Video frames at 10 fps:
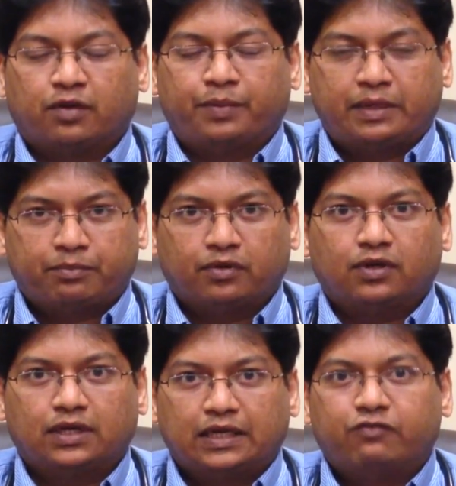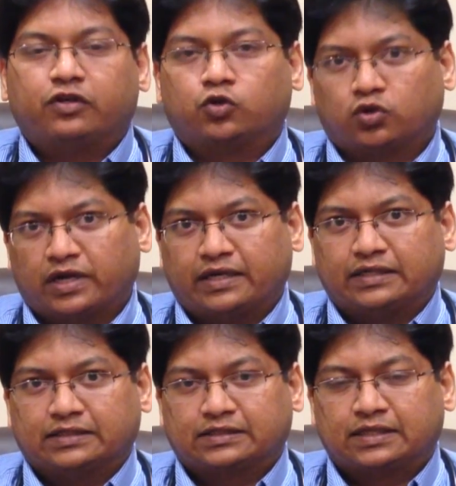people live in rural
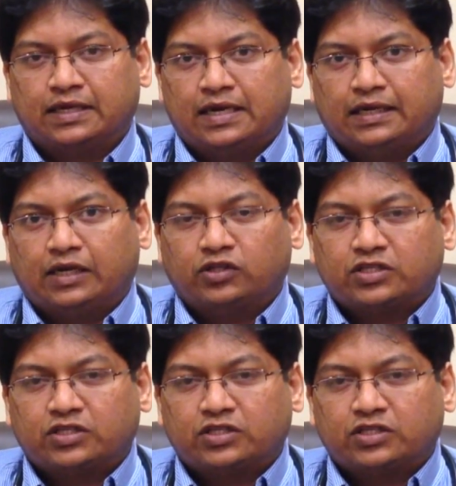areas. Now,